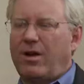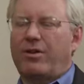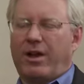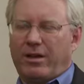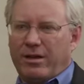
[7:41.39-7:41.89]

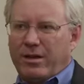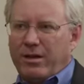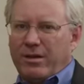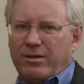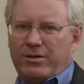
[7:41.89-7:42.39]
Okay.
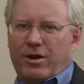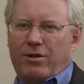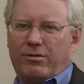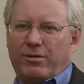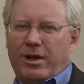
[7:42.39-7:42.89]

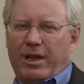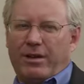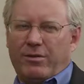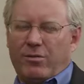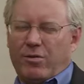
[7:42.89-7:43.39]
So,
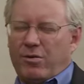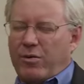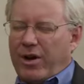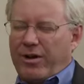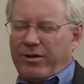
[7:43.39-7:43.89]
and
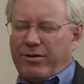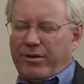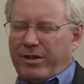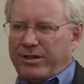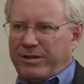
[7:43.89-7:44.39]
where are you
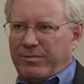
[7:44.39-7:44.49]
doing this?